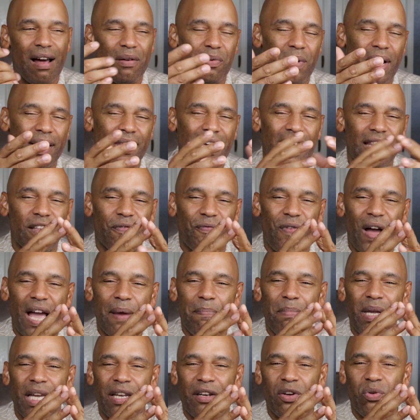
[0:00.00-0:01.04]
I'd rather have the
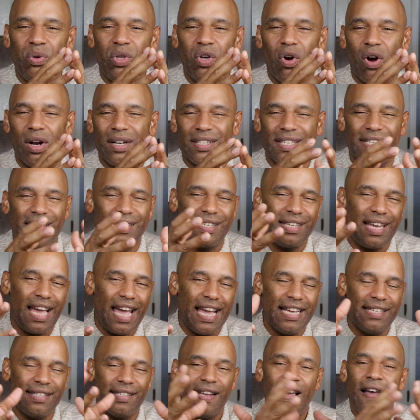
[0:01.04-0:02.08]
fight be in New York just in
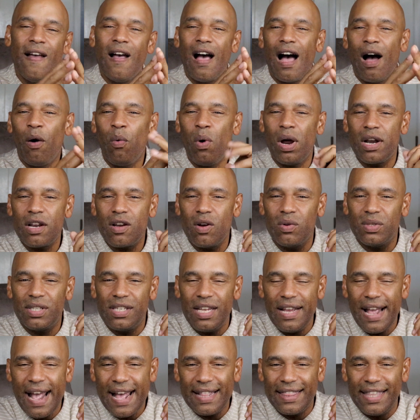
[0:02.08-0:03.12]
case I want to go
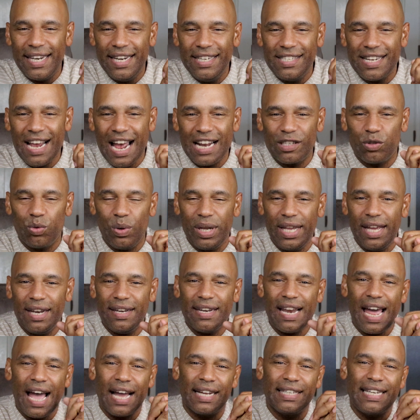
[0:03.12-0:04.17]
see Anthony Joshua
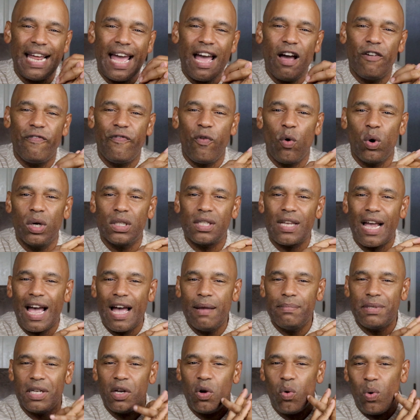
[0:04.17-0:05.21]
get knocked down 4
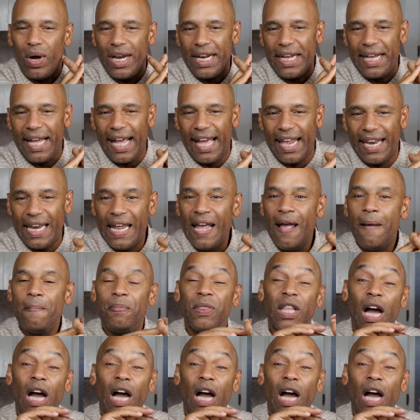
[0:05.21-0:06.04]
times and quit again.